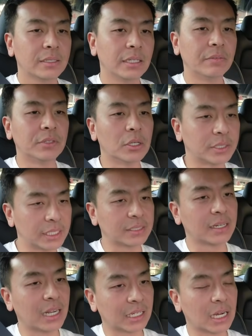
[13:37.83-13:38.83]
Even though it says
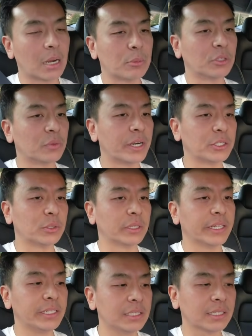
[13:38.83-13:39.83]
Darling Harbour in the right two
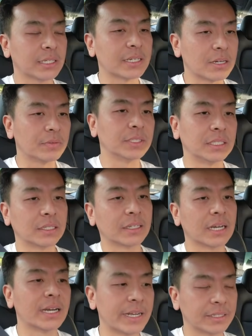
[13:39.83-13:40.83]
lanes, obviously the
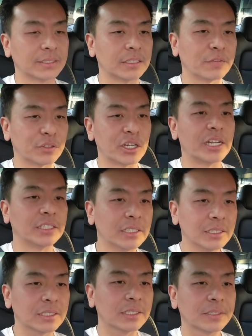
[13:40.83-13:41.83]
car has different
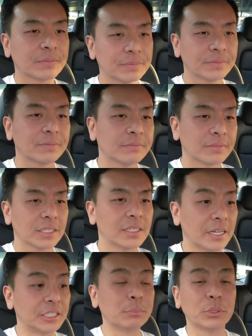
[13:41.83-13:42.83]
ideas.
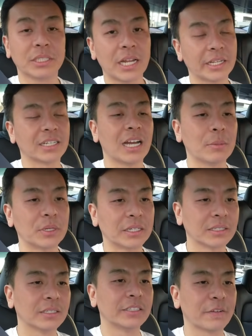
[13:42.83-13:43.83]
I did put Darling Harbour,
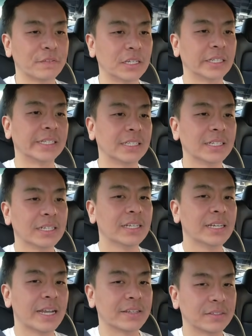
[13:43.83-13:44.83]
definitely,
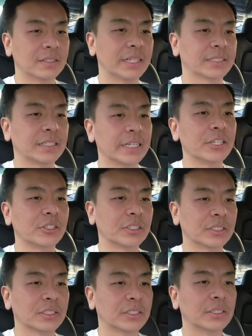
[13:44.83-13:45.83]
as the
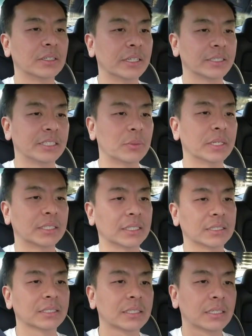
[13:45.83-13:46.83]
destination, so let's see what it
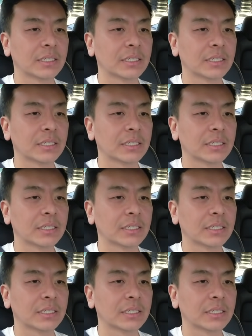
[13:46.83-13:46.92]
does.